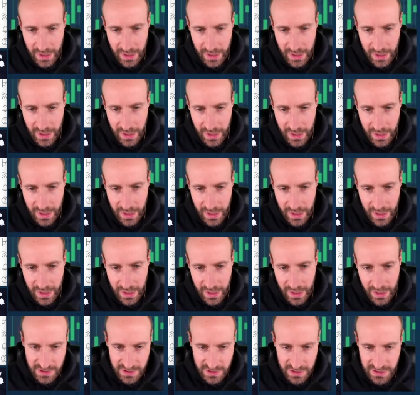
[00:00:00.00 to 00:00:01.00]
You can even
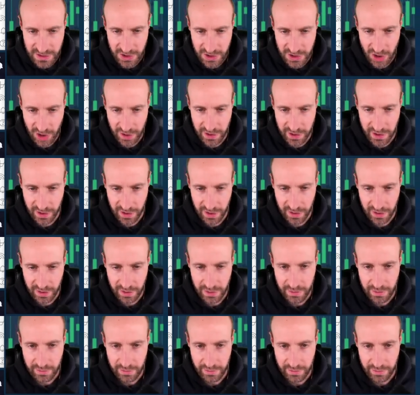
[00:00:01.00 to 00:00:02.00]
see it in the chart here,
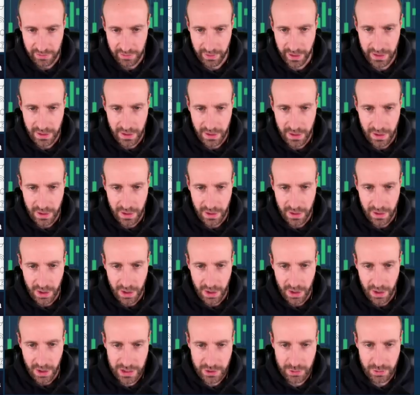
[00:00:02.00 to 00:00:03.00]
right? Oh
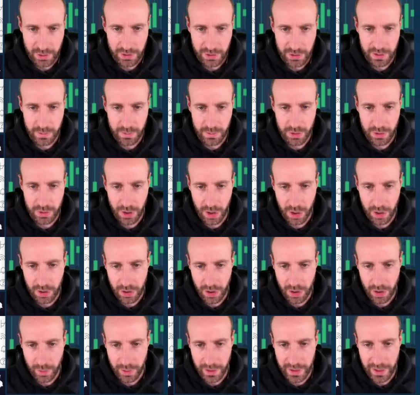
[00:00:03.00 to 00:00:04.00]
my gosh, we're going to the moon. No,
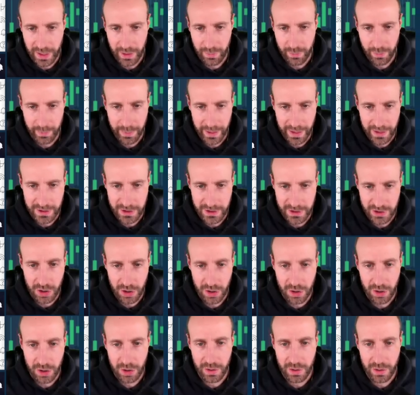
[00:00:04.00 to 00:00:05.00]
we're not. We're bearish.
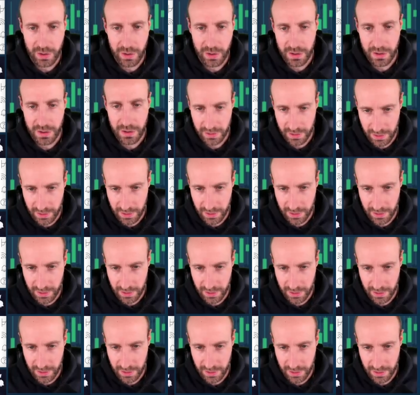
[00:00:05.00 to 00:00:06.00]
Oh,
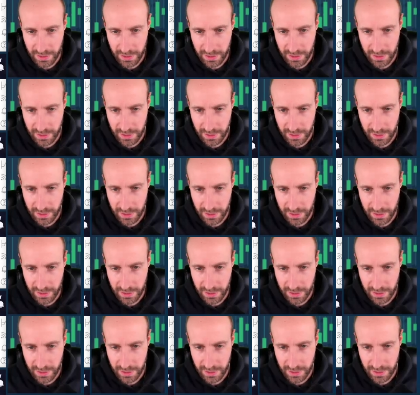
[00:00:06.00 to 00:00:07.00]
no. It's just the same
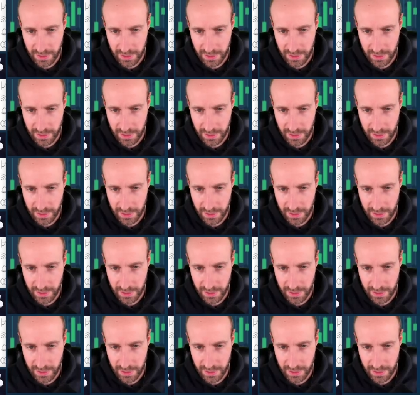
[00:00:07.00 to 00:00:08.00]
thing,
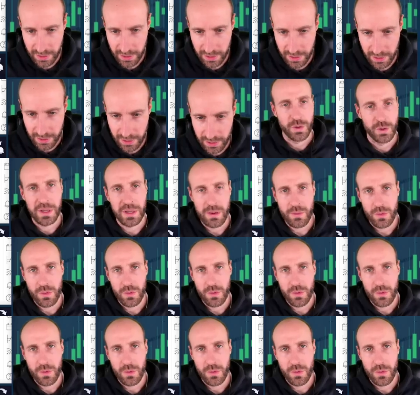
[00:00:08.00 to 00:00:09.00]
okay? The people who
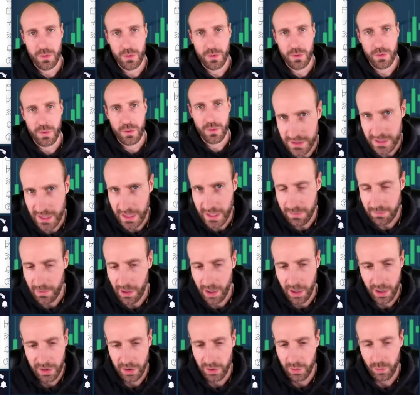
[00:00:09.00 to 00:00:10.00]
really win in this game
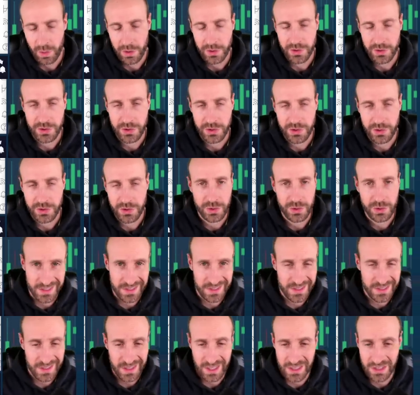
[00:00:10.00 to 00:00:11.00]
are the ones who are
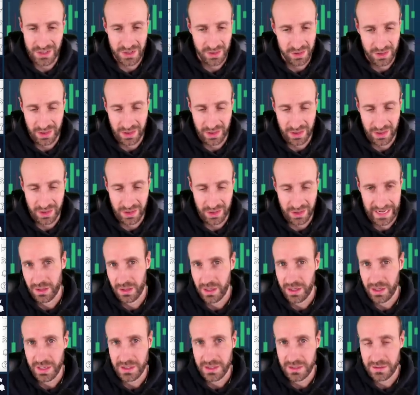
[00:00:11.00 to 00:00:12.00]
persistent and just last the
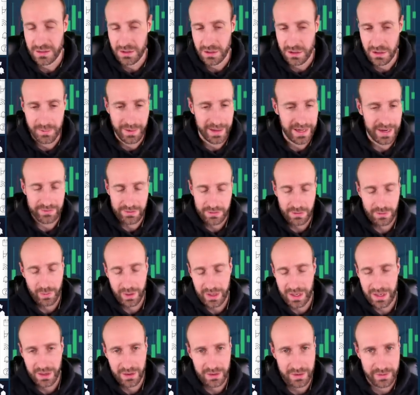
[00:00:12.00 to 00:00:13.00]
longest. You might have to
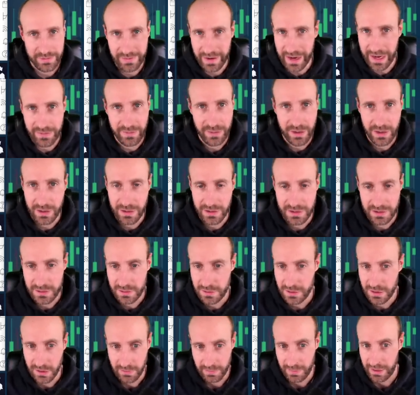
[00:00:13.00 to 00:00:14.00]
wait another 5 years.
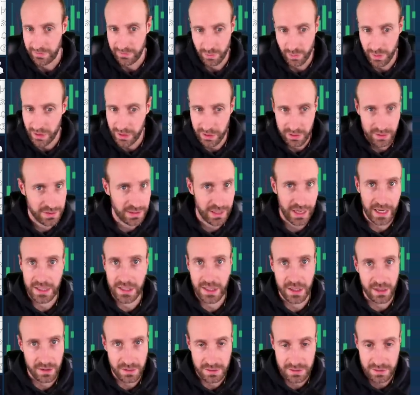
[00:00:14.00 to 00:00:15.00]
You might have to wait another 10
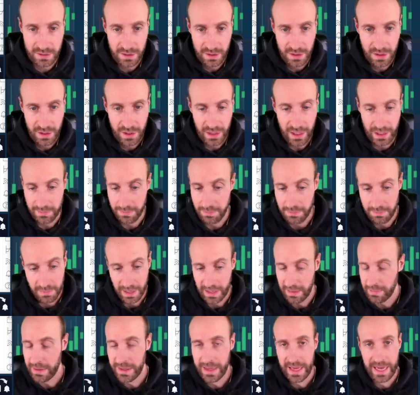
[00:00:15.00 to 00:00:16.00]
years. And
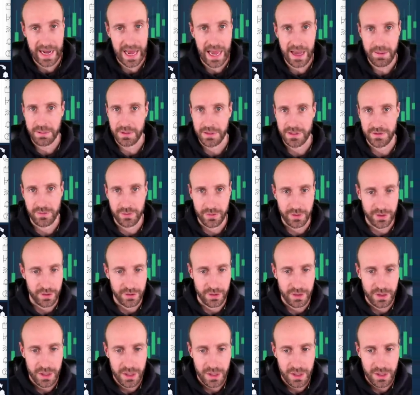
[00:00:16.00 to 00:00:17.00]
maybe that happens for you,
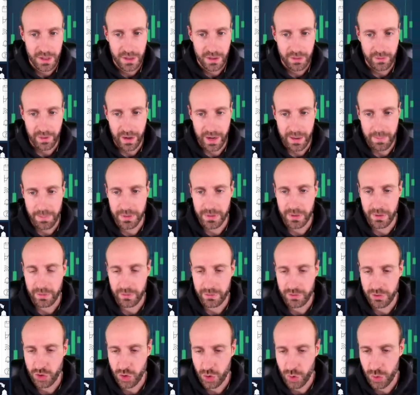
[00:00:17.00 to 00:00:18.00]
right? But
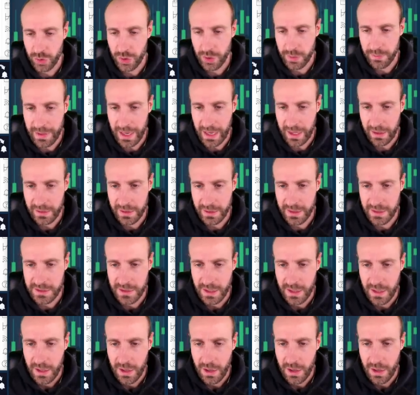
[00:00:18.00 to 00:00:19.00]
the truth of the matter is
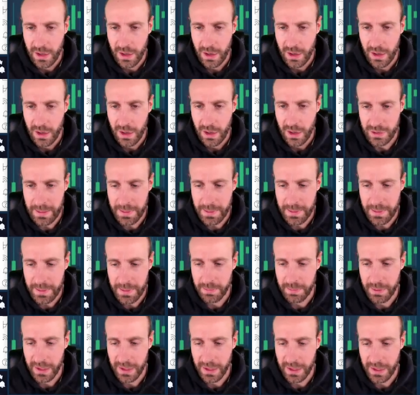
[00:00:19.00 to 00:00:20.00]
what's happening with
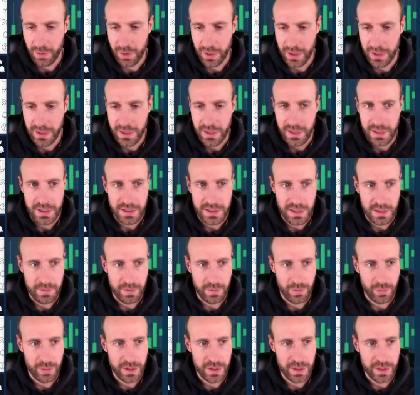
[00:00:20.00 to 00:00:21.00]
Bitcoin is going to be
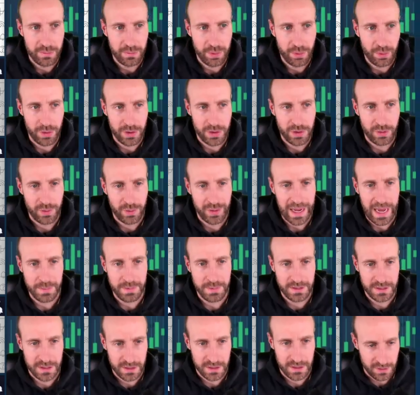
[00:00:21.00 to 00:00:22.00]
really important to what
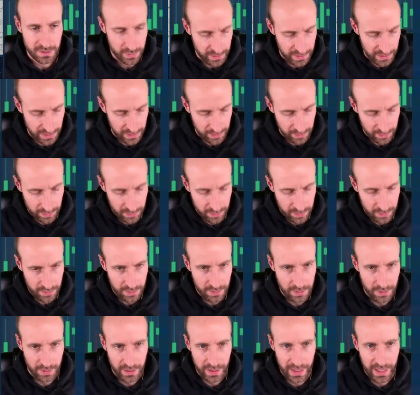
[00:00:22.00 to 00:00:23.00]
happens here with ETH.
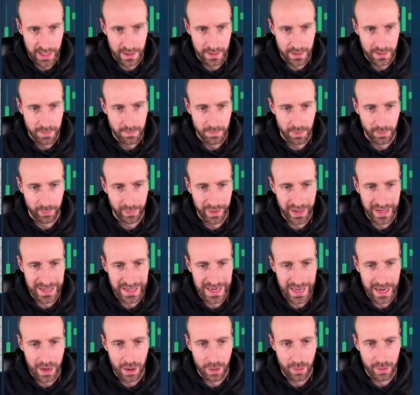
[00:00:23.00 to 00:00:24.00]
Okay, but right
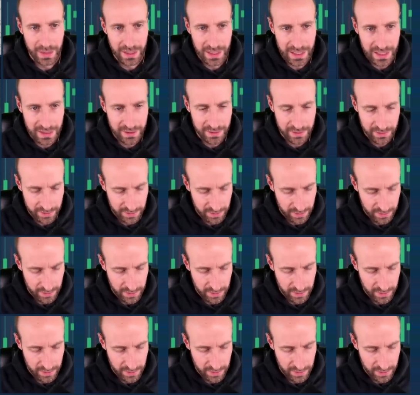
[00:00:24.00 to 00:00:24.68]
now, ETH